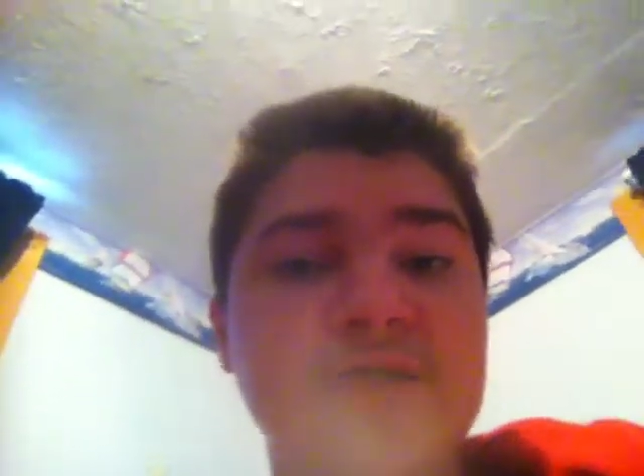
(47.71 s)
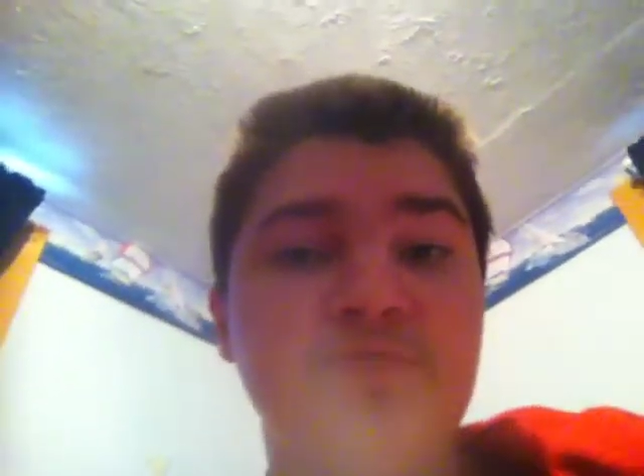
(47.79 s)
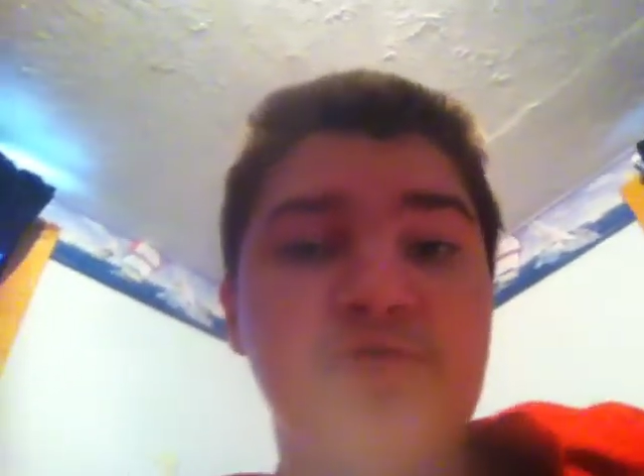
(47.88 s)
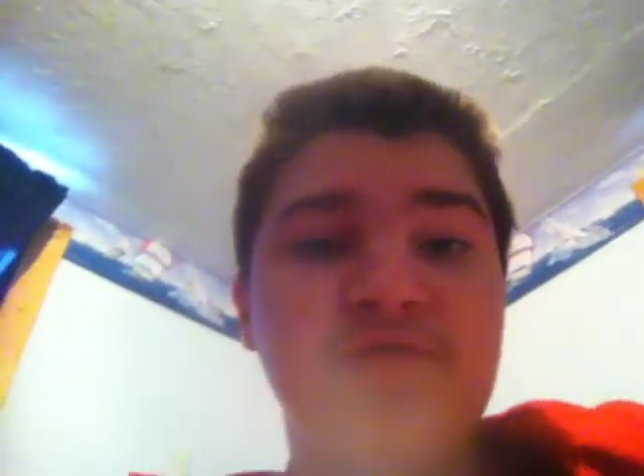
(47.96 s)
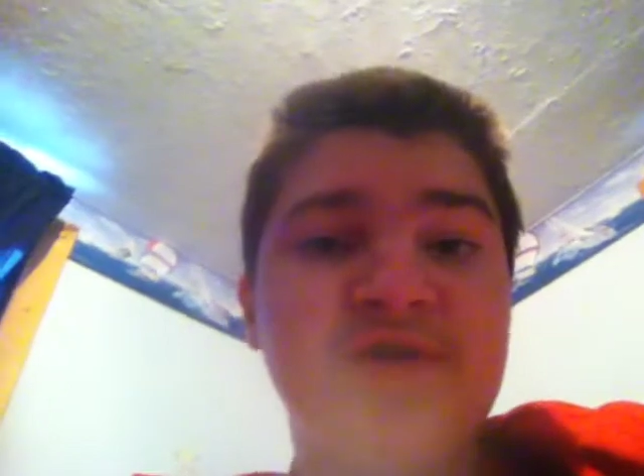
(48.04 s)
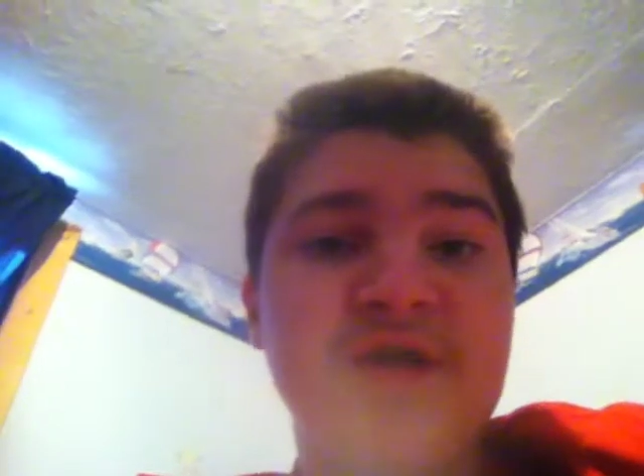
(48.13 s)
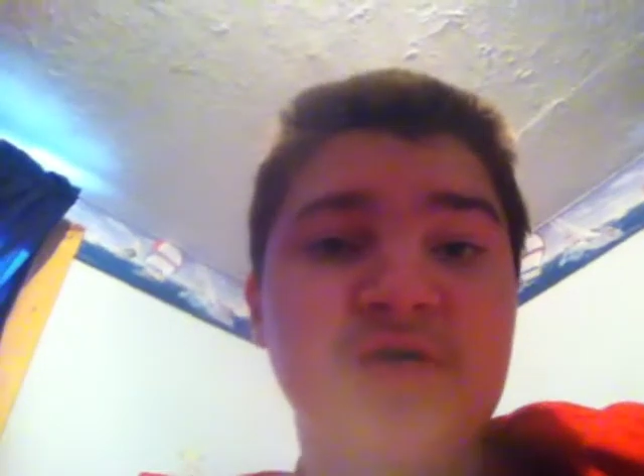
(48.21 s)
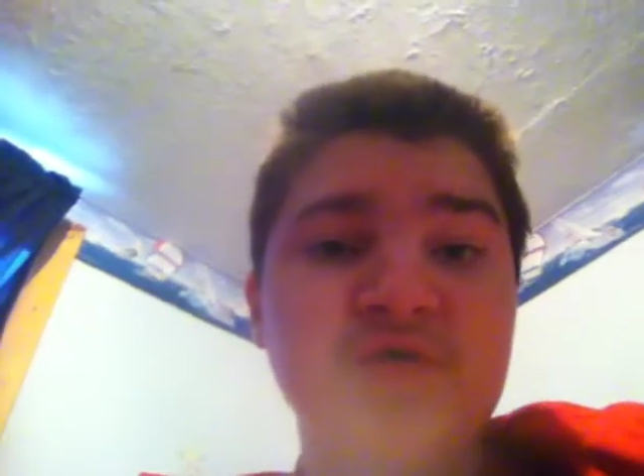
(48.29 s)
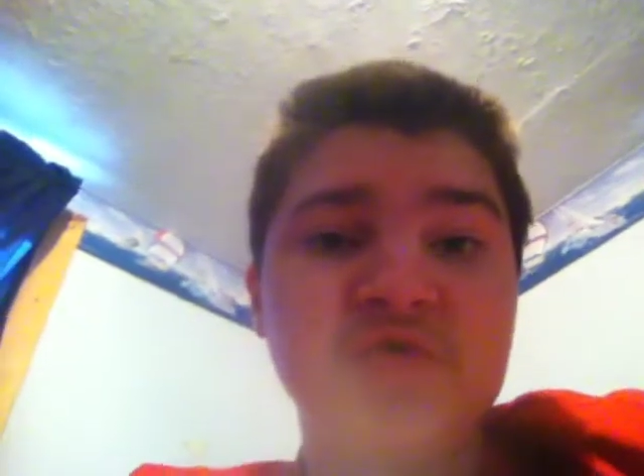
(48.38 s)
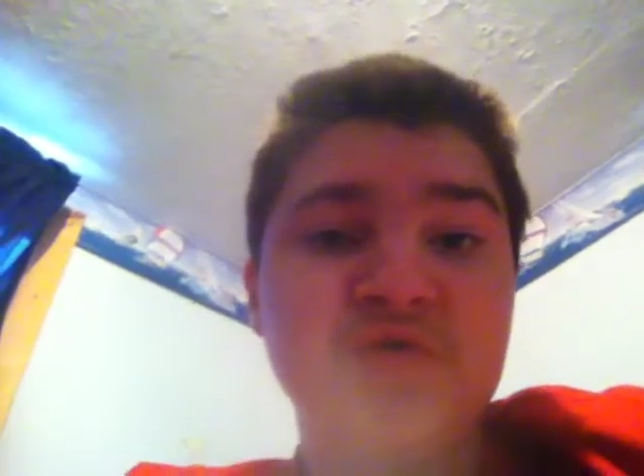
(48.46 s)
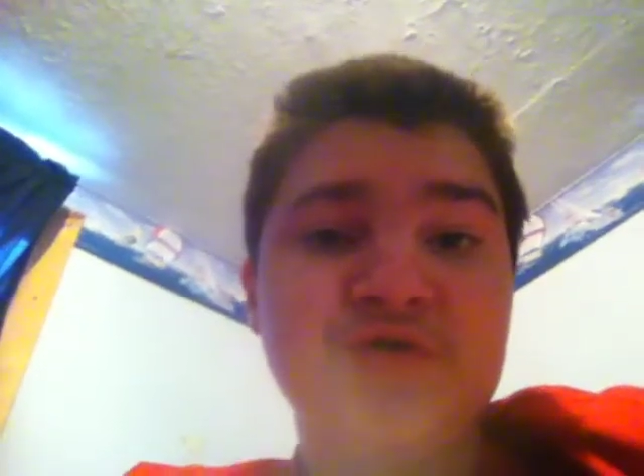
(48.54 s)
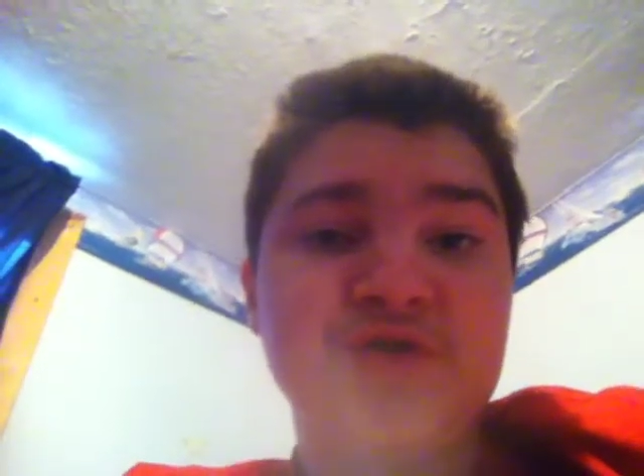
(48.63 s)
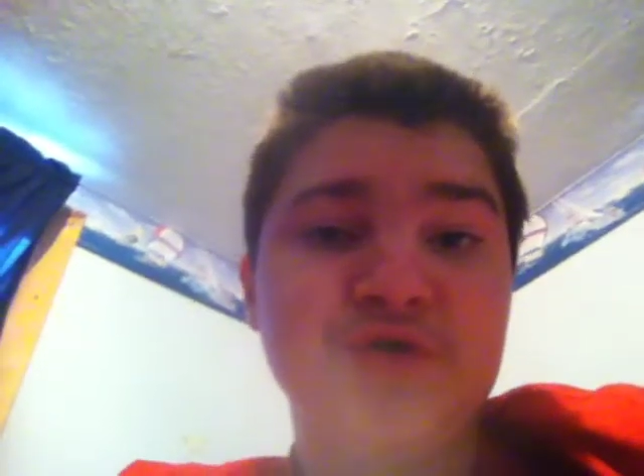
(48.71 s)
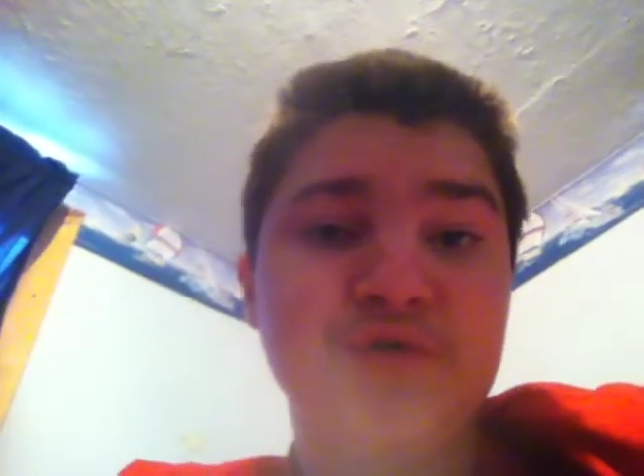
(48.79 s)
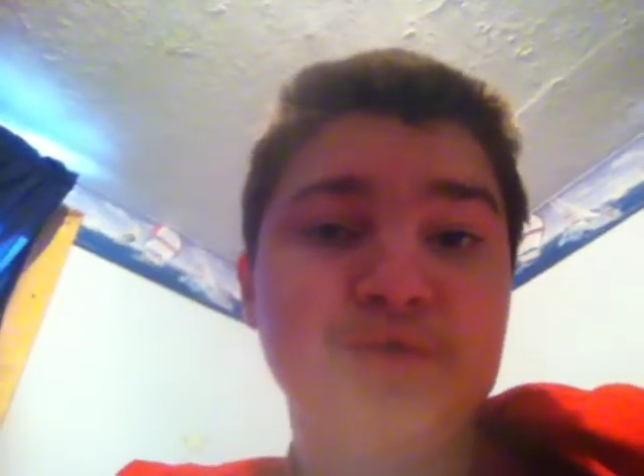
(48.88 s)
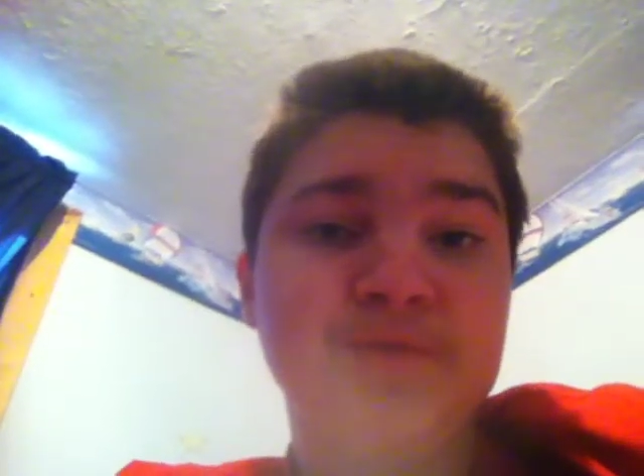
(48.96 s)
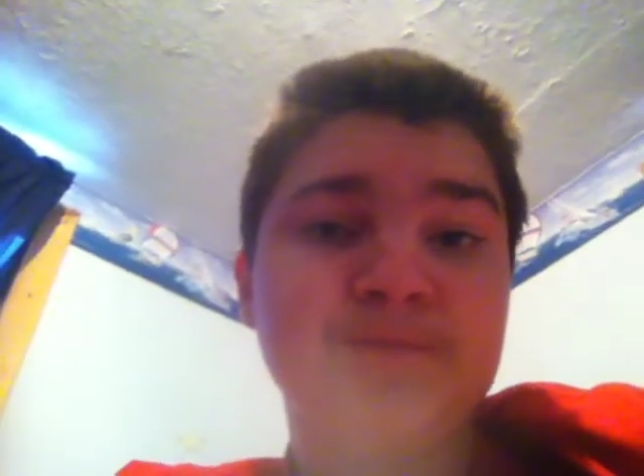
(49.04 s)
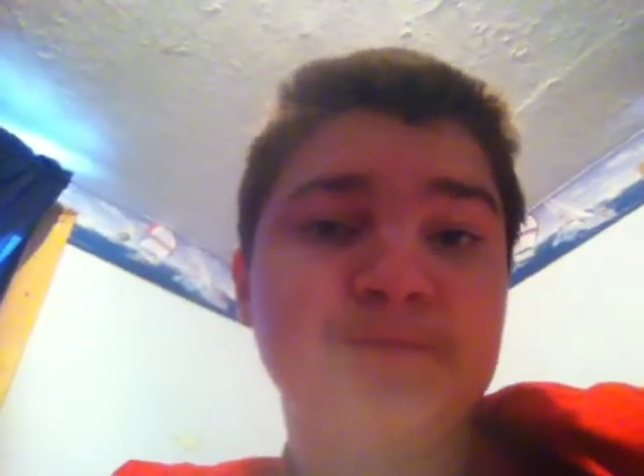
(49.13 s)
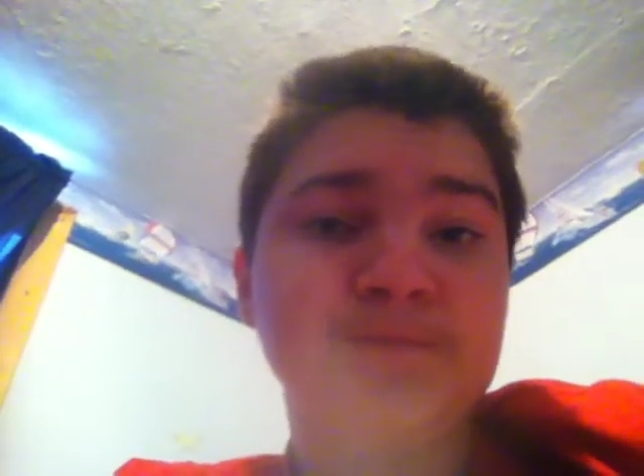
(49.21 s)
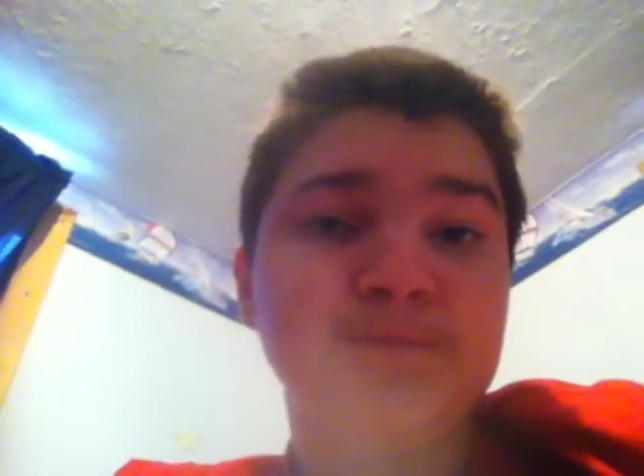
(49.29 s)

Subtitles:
some more videos real soon.